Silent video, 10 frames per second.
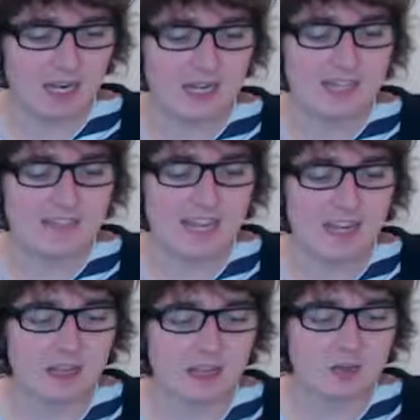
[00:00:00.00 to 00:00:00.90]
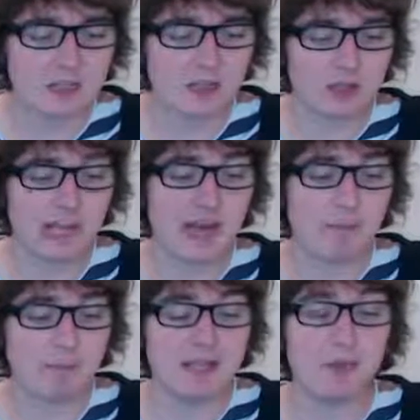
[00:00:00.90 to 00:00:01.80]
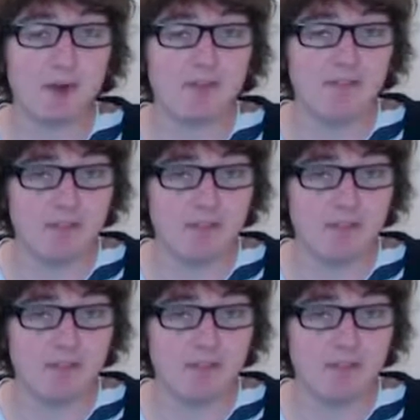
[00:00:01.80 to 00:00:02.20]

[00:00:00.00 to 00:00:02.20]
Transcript: Let's take a closer look at beat 1